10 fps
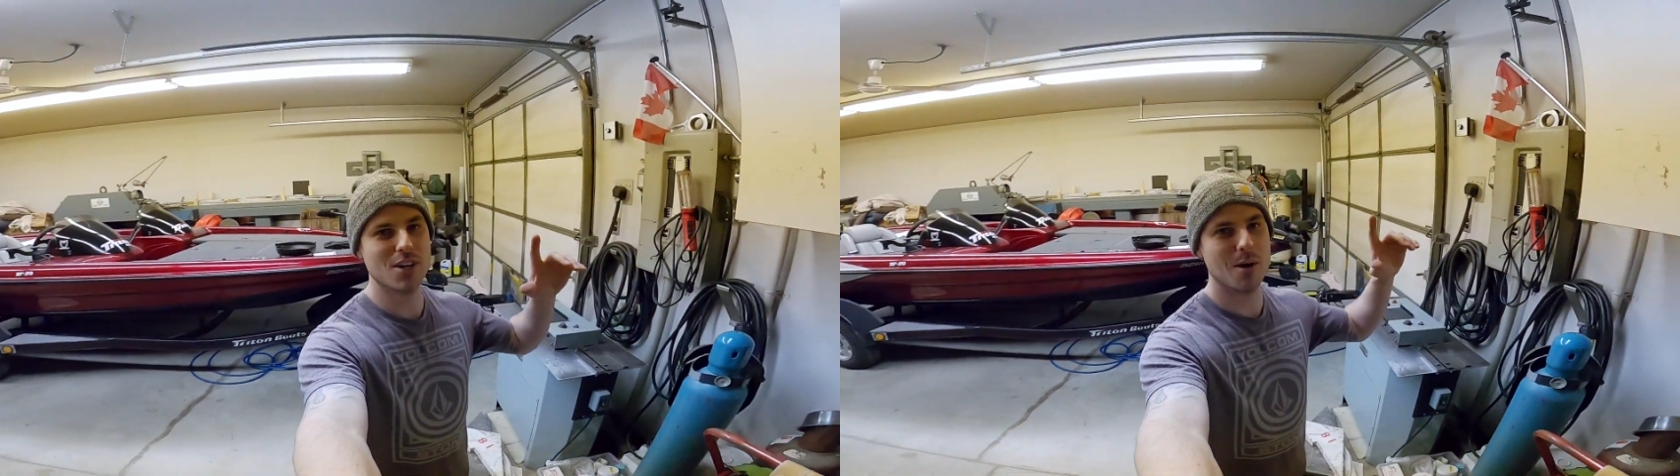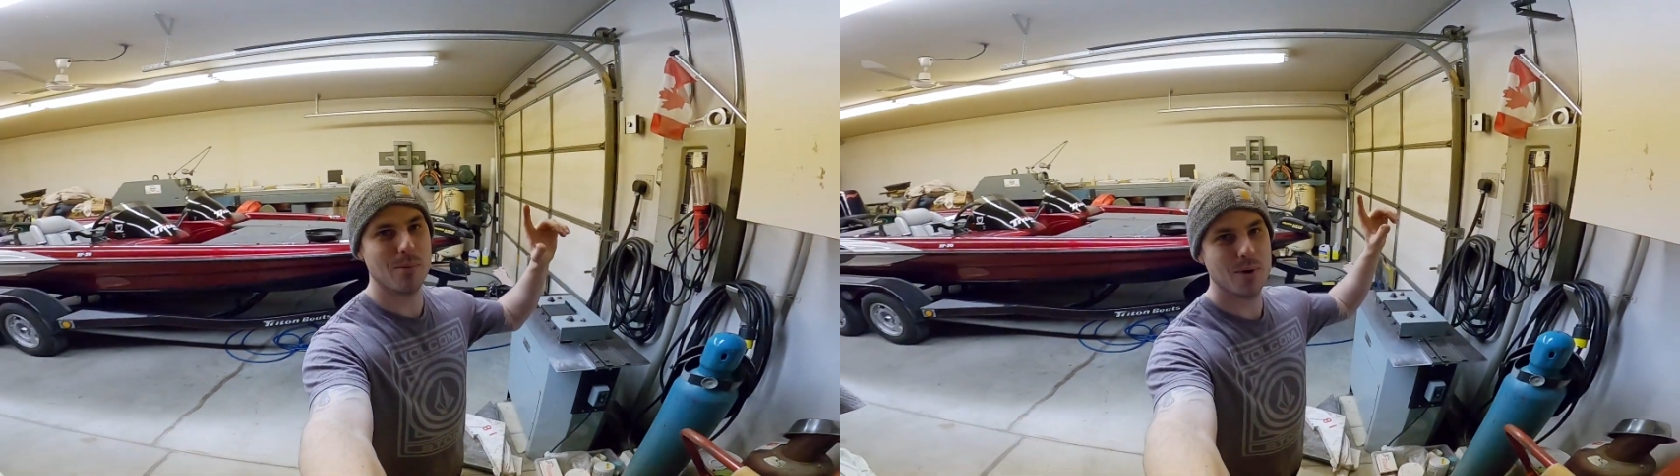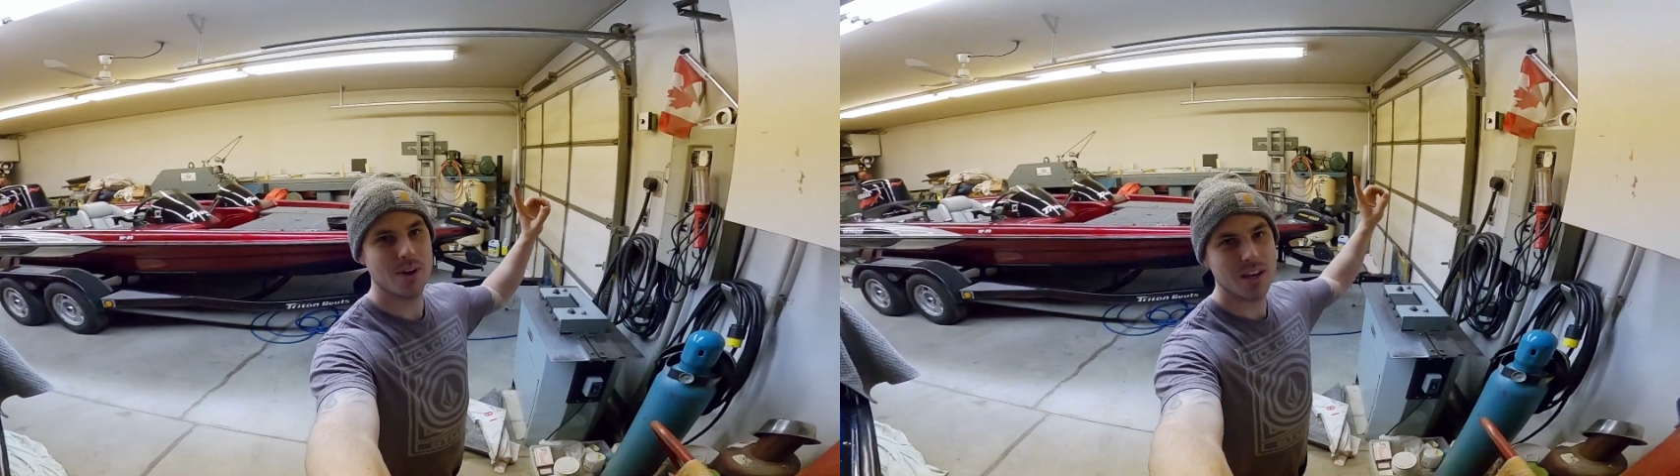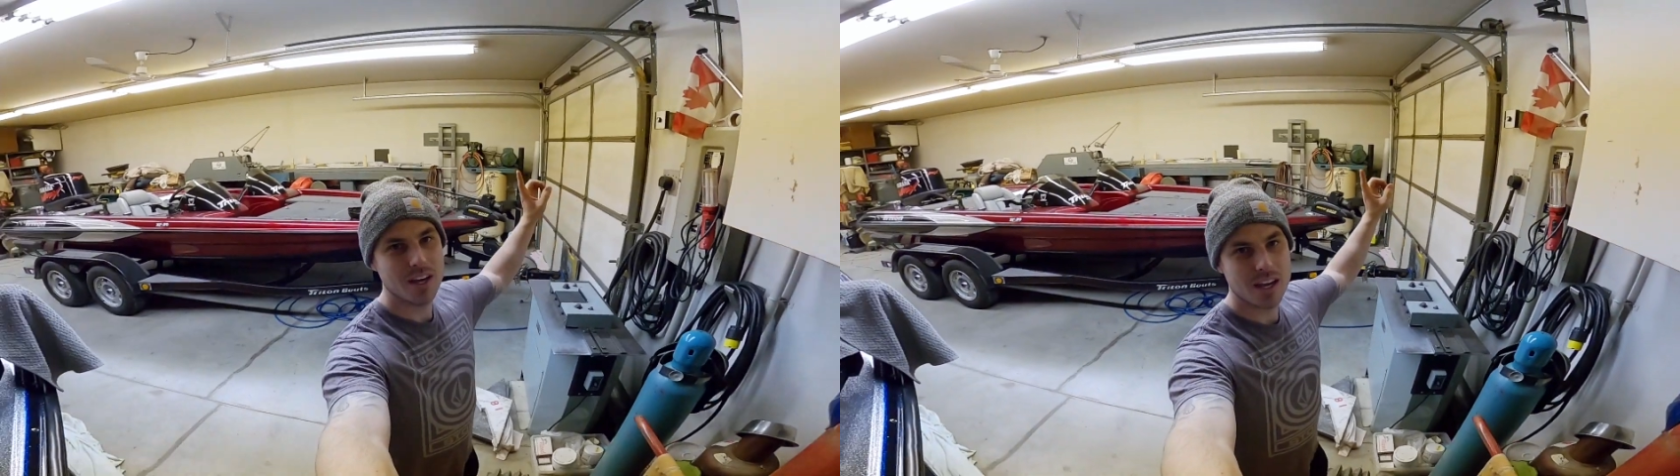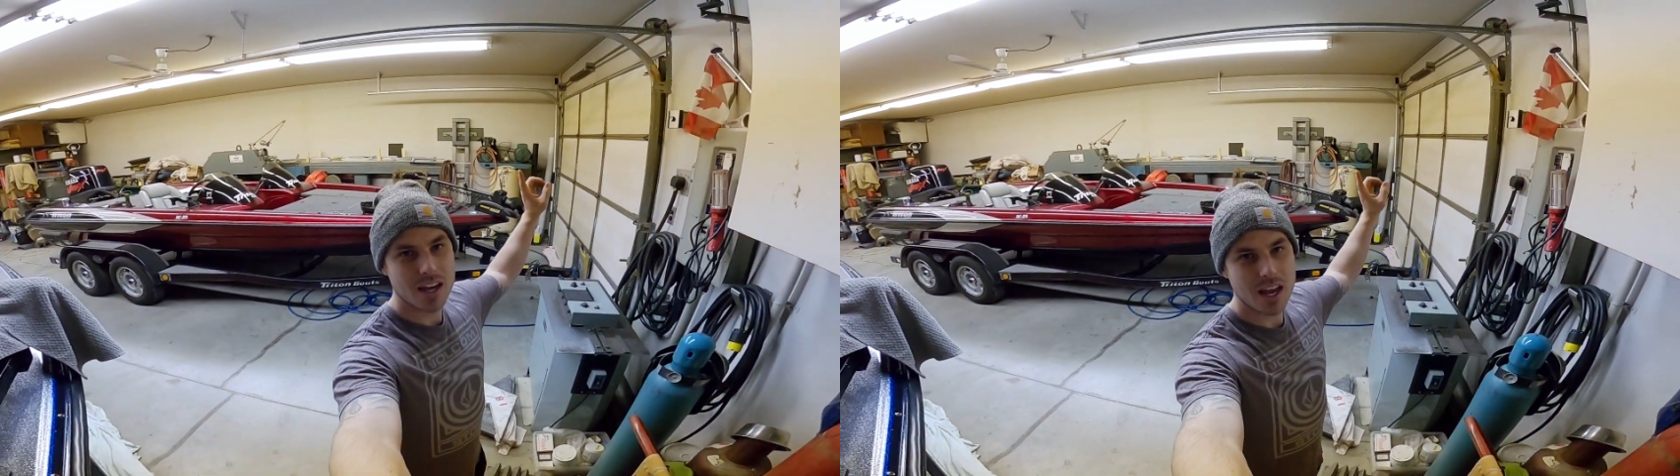up
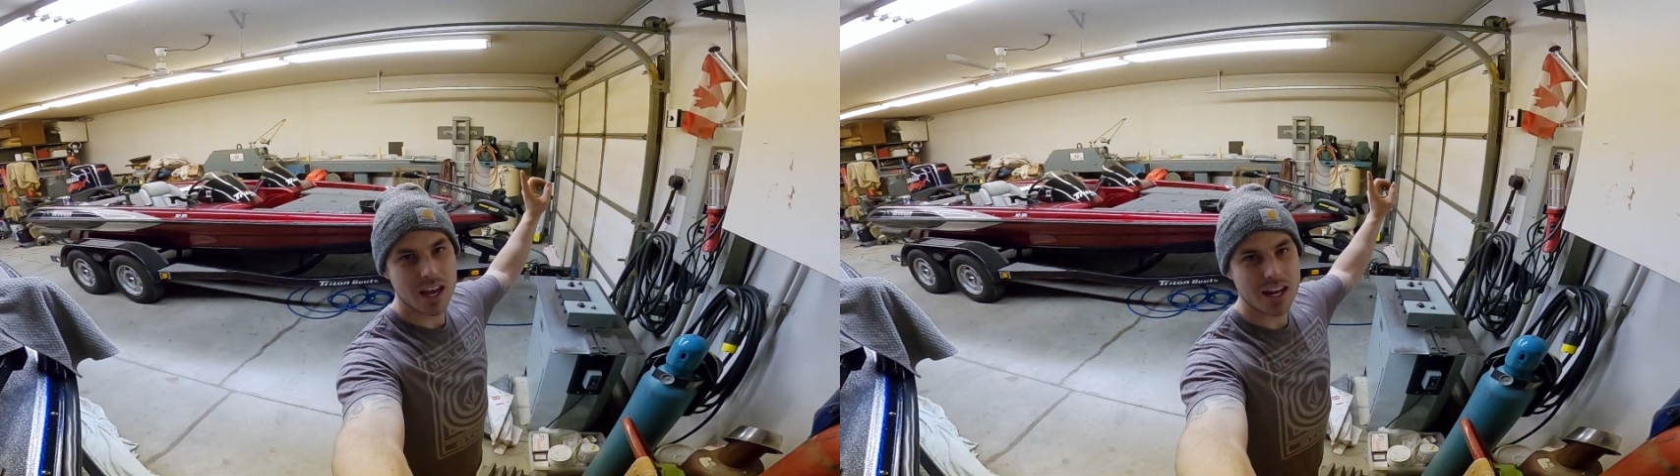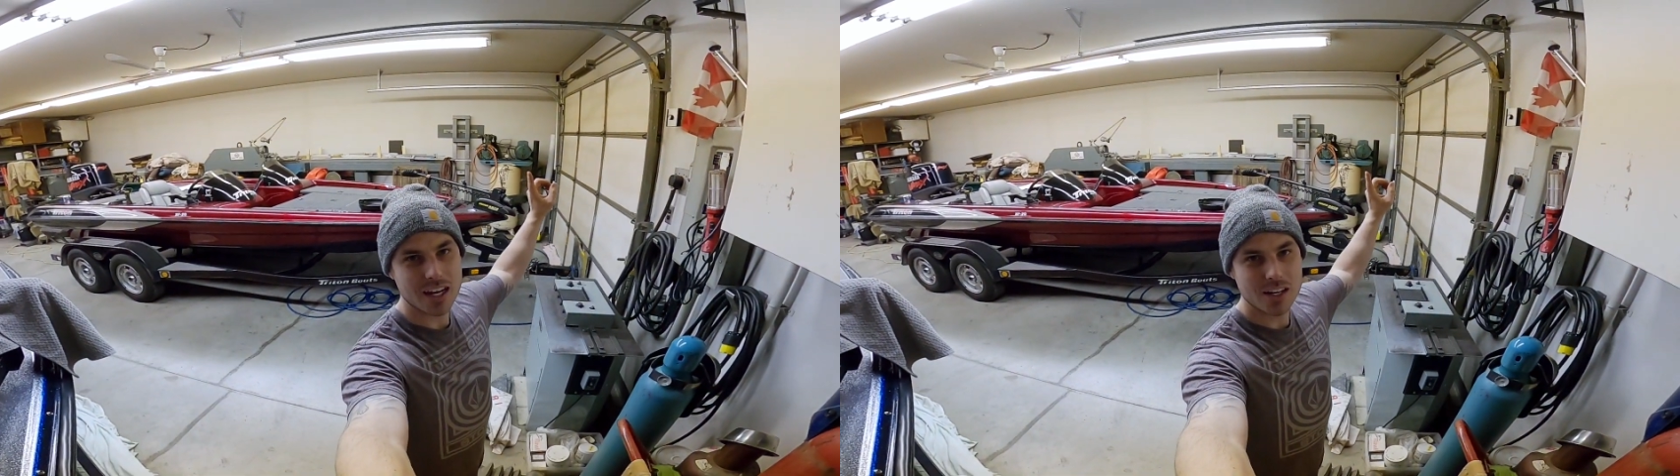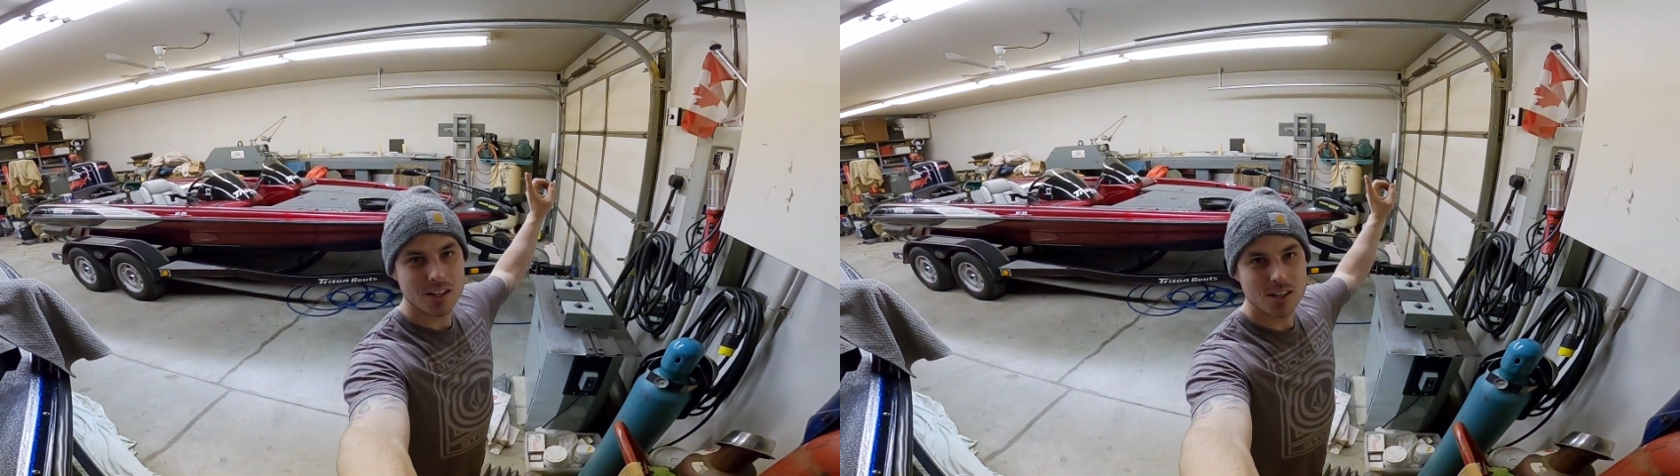a